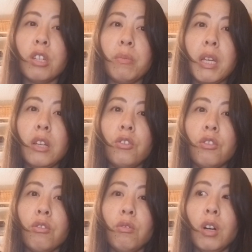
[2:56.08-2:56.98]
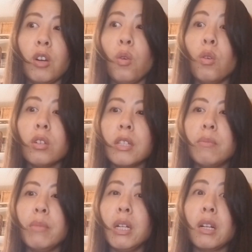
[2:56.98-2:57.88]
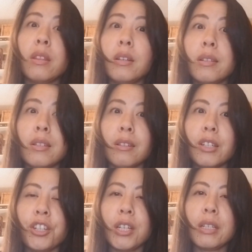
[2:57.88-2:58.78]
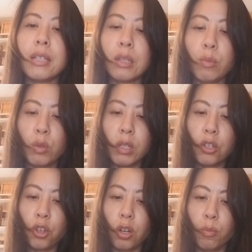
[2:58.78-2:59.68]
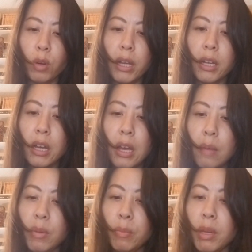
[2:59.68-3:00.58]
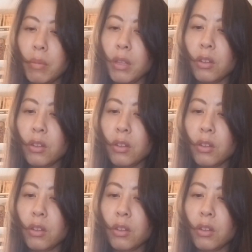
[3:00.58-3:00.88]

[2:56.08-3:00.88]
me to a golden milk that is delicious that's mostly turmeric, but maybe the